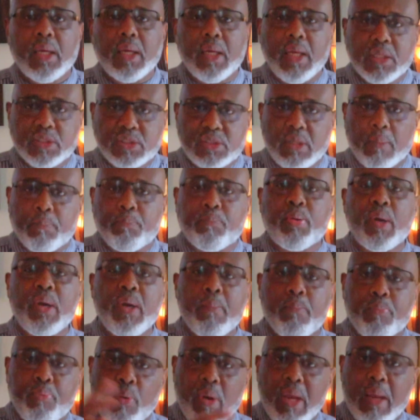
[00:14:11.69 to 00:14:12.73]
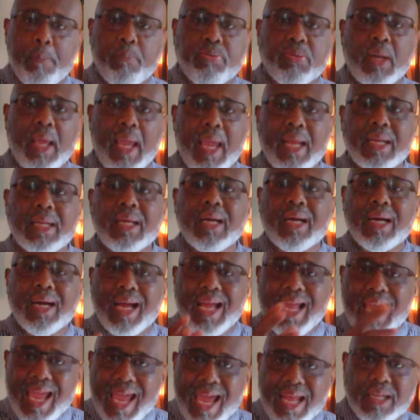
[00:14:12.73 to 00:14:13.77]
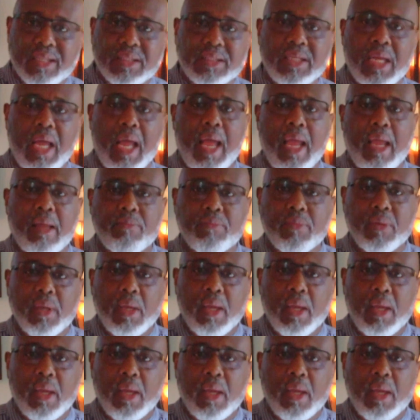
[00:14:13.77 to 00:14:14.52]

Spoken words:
is to pre-plan ahead of time.